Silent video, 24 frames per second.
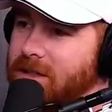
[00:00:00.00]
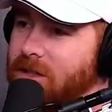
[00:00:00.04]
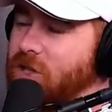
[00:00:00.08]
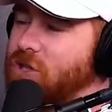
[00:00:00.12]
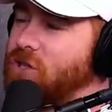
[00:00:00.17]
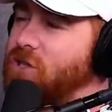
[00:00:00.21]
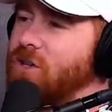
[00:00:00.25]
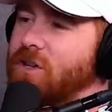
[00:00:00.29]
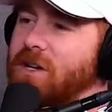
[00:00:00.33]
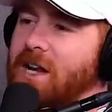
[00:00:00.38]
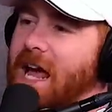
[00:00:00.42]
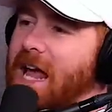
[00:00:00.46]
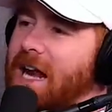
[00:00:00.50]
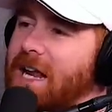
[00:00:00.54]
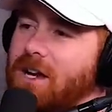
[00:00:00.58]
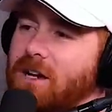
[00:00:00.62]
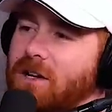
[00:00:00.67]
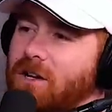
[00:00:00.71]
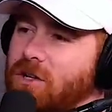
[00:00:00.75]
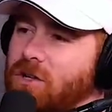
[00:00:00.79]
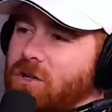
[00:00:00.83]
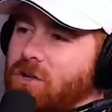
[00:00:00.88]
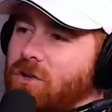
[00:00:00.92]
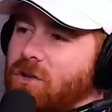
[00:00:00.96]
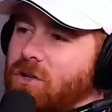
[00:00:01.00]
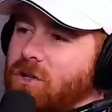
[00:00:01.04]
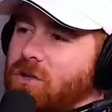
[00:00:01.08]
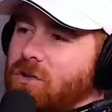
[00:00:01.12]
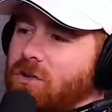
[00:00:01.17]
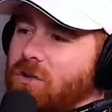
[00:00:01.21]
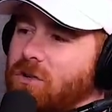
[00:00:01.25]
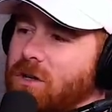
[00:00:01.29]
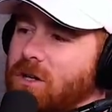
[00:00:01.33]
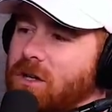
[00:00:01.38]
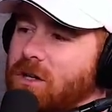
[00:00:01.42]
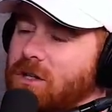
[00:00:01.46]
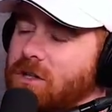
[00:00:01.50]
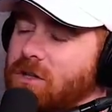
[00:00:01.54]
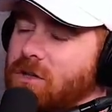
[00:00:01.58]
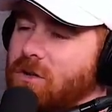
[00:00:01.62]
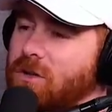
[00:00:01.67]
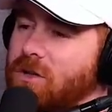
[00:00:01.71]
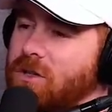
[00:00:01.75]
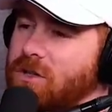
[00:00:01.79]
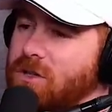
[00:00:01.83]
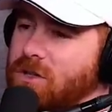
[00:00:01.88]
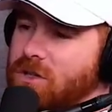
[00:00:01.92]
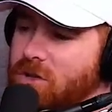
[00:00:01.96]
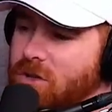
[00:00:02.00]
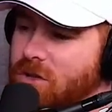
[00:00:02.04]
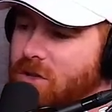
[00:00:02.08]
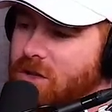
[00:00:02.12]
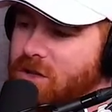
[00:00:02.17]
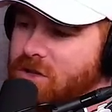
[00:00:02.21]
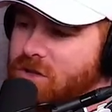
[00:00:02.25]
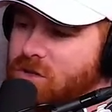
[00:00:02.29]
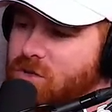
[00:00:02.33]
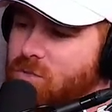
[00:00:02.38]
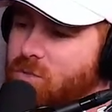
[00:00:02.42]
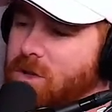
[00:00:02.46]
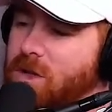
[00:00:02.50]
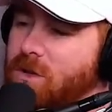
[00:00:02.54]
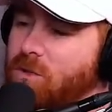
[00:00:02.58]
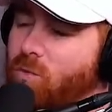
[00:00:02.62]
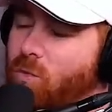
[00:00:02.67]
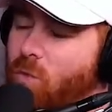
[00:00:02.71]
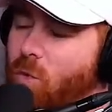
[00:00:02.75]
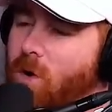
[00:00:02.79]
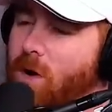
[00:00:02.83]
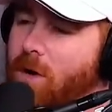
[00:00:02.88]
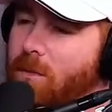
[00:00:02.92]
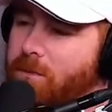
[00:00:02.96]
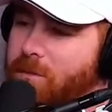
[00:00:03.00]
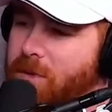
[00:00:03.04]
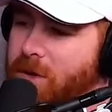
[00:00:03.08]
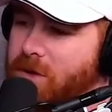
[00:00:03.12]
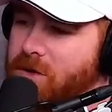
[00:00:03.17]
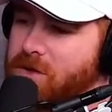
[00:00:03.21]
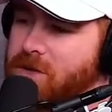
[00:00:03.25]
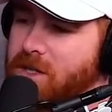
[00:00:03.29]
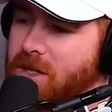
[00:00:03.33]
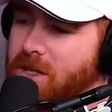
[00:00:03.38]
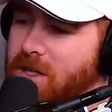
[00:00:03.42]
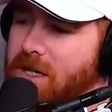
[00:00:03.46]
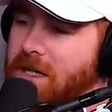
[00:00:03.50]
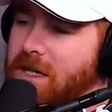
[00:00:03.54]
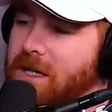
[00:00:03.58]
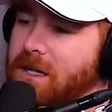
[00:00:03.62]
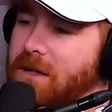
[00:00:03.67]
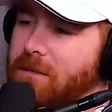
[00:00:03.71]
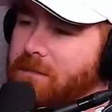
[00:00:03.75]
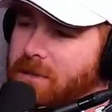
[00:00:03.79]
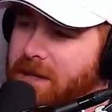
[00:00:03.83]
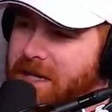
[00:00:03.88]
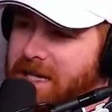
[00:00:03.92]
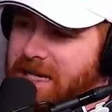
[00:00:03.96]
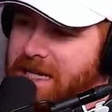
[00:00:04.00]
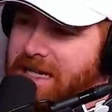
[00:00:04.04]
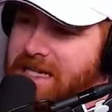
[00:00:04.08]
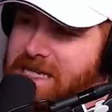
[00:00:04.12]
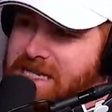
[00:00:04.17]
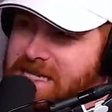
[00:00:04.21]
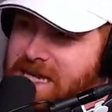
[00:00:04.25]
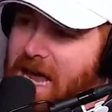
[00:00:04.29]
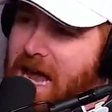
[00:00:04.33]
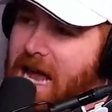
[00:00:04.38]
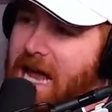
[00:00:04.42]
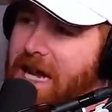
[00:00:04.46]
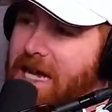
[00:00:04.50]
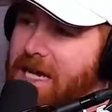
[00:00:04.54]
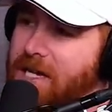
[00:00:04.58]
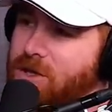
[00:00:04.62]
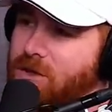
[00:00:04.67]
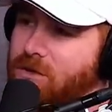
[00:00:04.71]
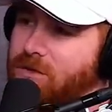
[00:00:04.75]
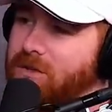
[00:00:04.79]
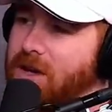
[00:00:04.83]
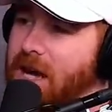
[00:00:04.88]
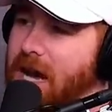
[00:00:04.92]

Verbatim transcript: because you're not an you're you're a you're a you're a sweet warm person but inside you've